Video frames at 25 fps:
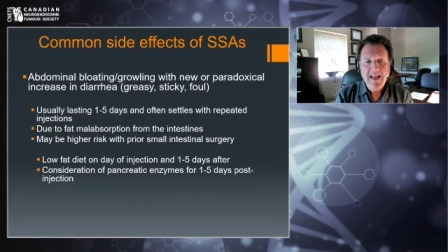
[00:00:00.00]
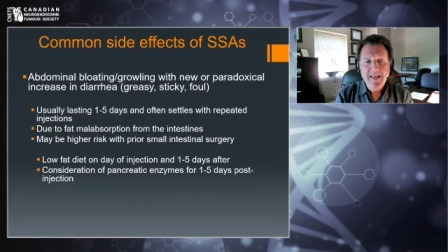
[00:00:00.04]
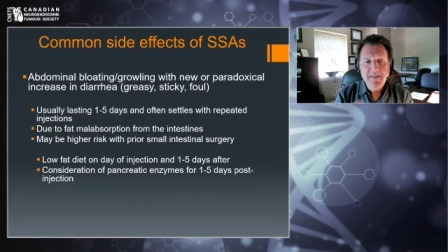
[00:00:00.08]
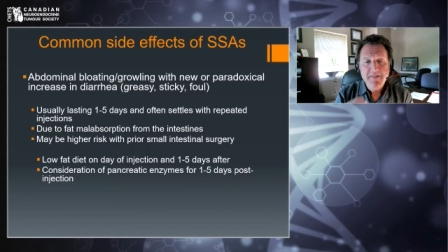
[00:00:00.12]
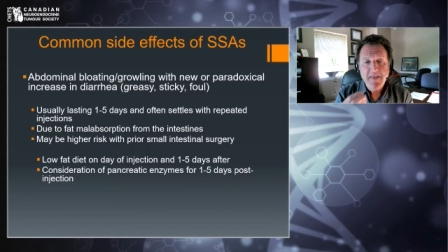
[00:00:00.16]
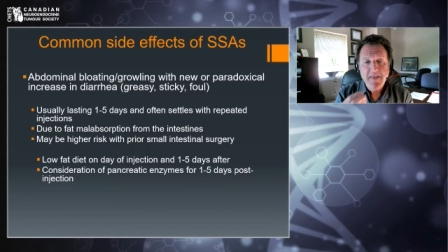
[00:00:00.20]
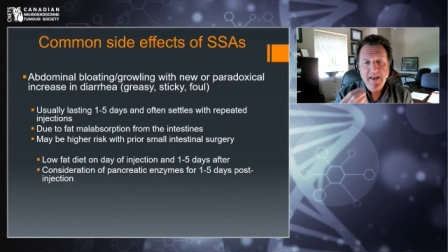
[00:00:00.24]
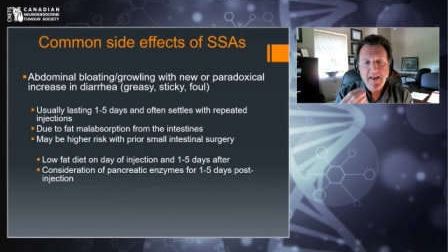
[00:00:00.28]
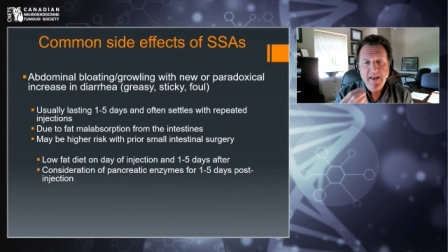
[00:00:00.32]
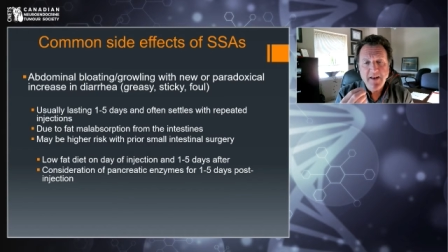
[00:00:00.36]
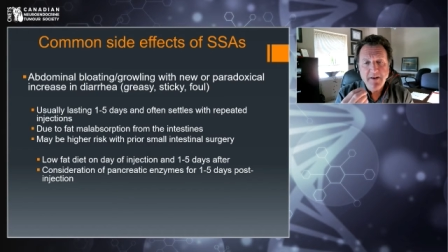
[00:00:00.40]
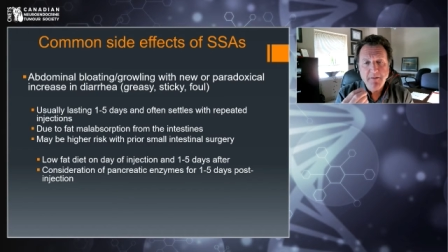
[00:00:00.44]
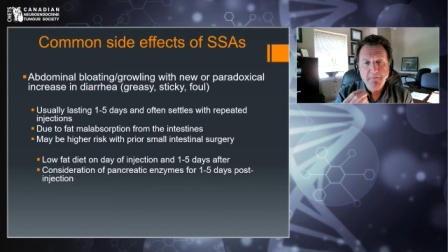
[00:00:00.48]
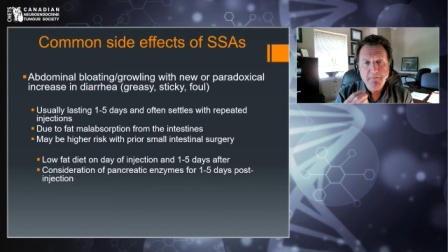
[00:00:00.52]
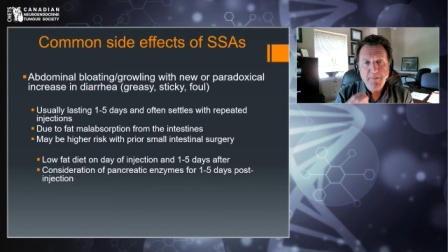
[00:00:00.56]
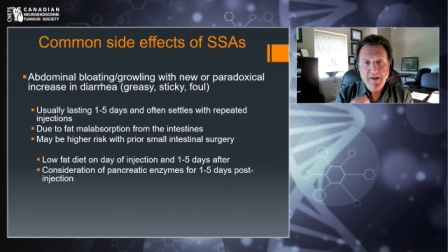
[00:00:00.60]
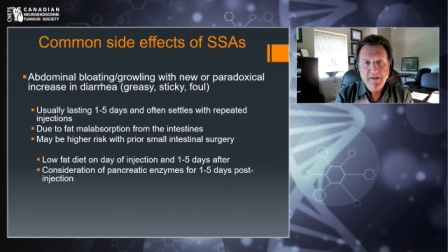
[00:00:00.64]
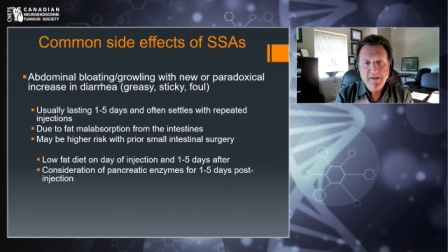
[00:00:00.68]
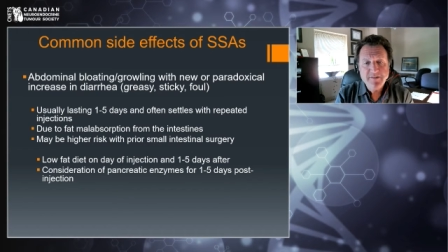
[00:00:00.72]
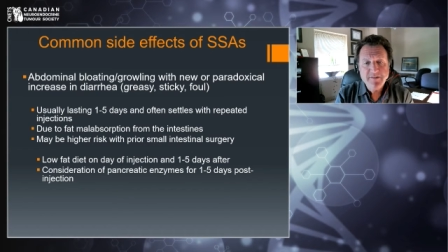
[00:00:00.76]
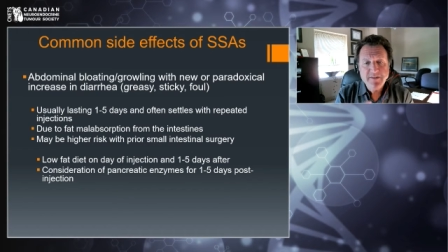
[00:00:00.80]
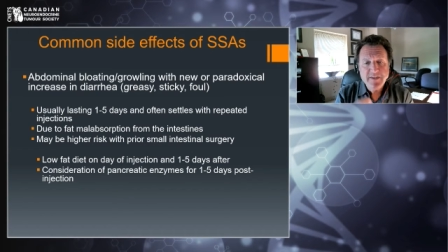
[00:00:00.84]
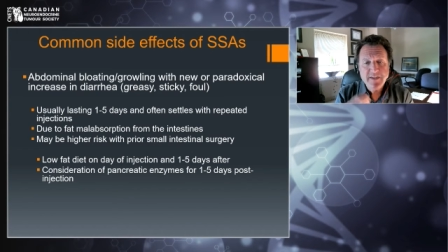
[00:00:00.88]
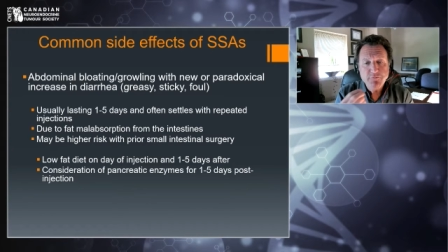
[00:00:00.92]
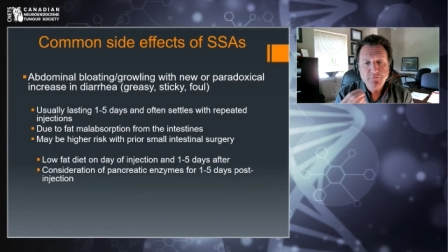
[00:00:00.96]
that
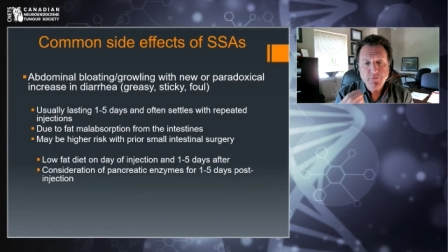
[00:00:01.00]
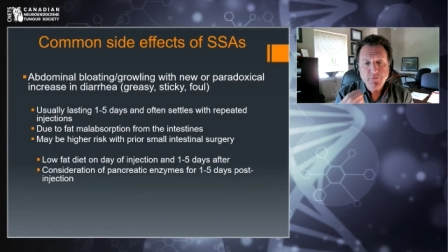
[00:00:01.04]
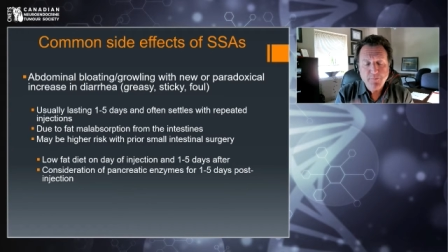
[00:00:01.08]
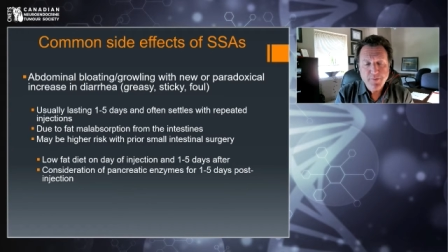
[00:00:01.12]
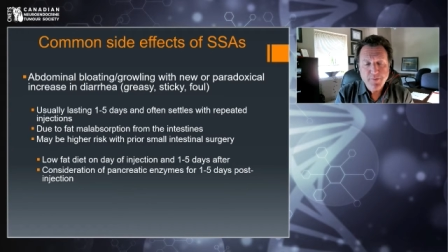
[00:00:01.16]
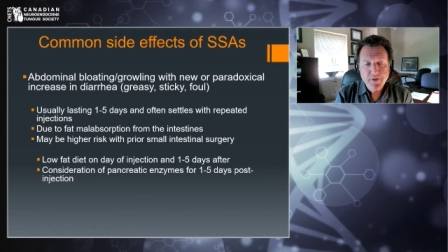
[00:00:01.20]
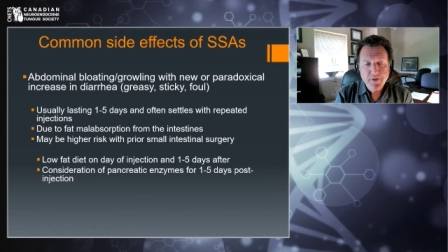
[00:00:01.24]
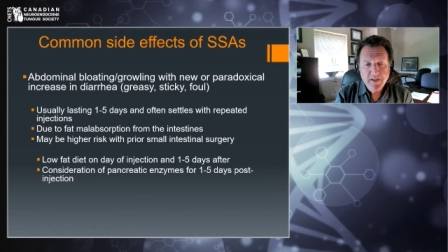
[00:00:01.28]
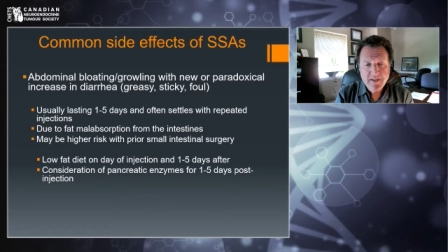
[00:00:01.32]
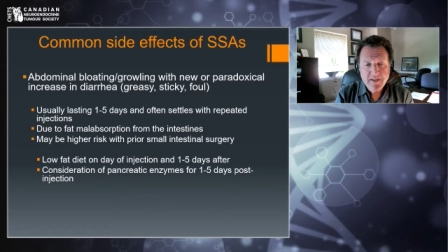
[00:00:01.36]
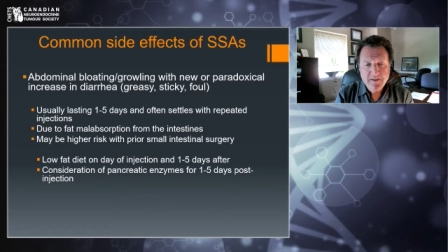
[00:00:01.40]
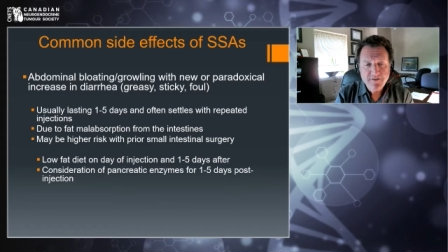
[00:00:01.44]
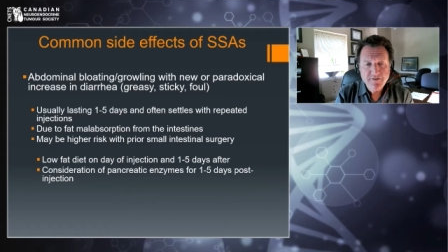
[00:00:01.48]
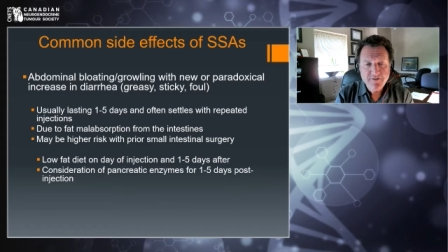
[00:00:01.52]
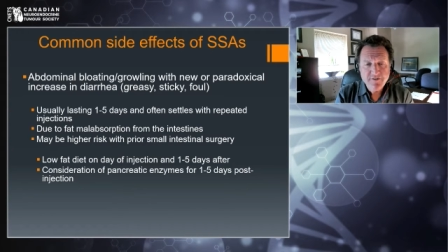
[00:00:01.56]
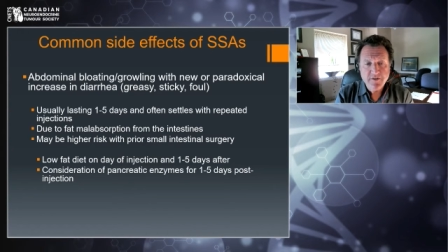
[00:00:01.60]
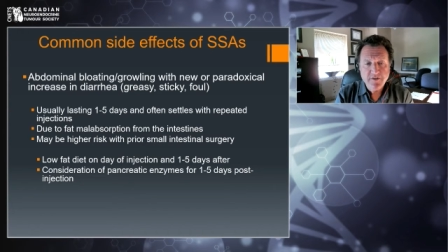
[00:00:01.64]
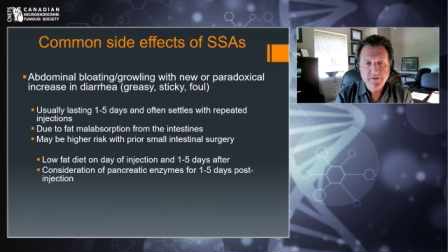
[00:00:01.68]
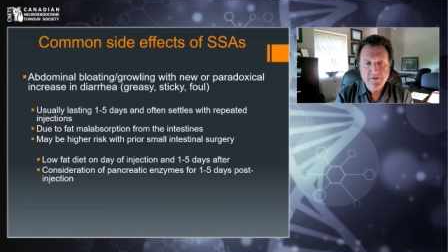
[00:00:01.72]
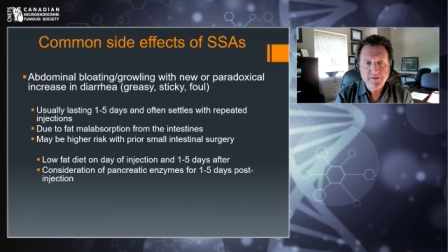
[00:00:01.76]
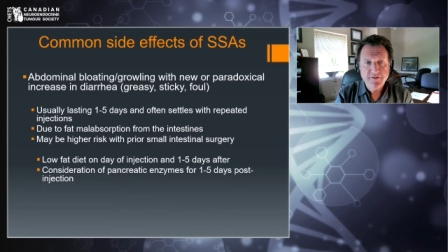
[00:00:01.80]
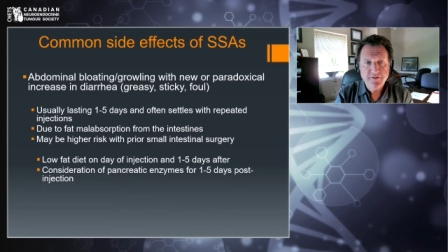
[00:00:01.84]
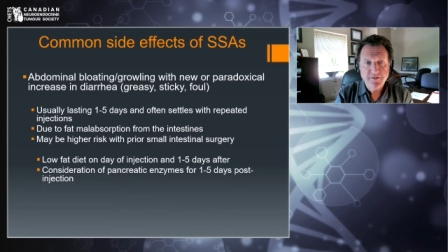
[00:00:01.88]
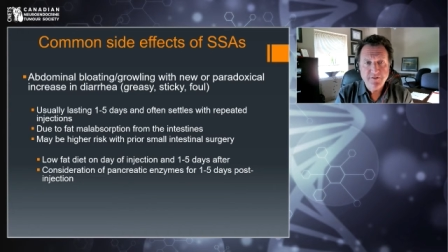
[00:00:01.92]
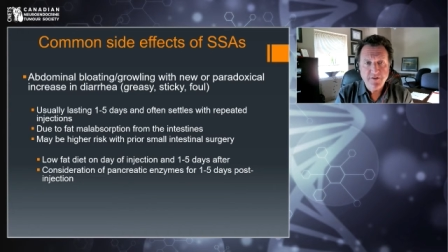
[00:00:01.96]
basically
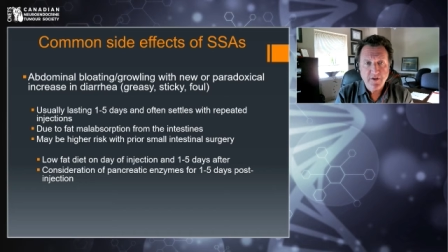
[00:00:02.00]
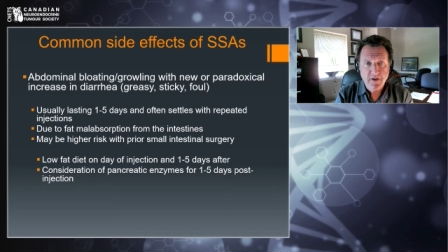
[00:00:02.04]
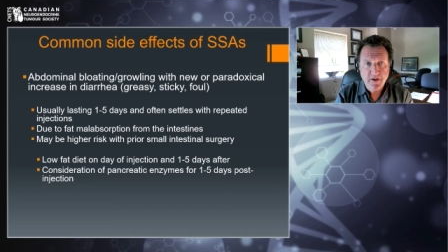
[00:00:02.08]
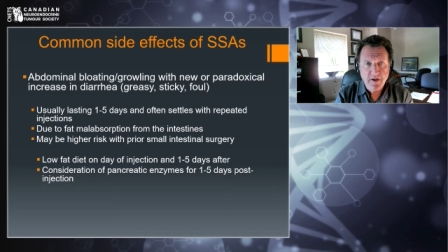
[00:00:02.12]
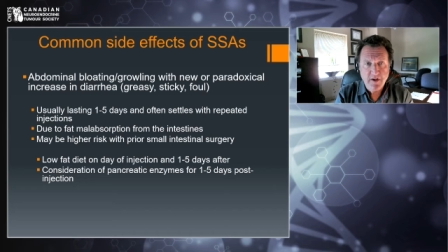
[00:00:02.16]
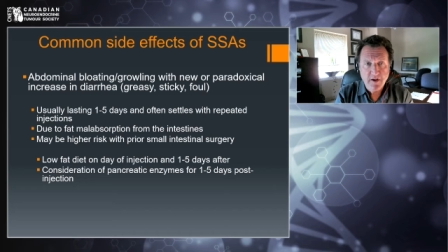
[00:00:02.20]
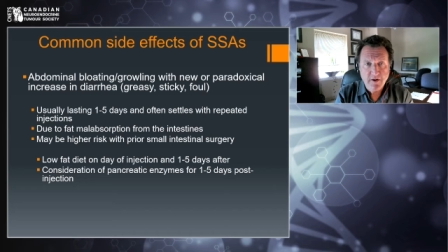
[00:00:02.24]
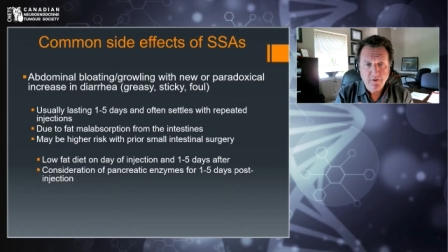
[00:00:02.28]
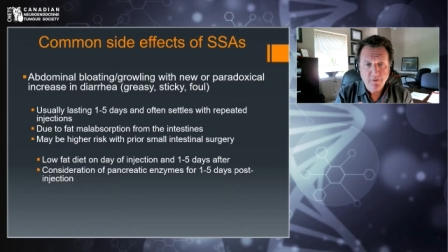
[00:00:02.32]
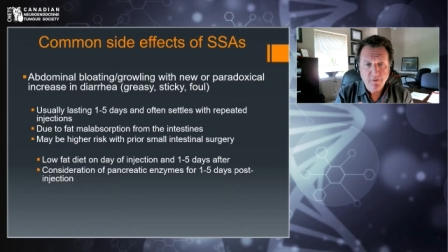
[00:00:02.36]
replaces uh,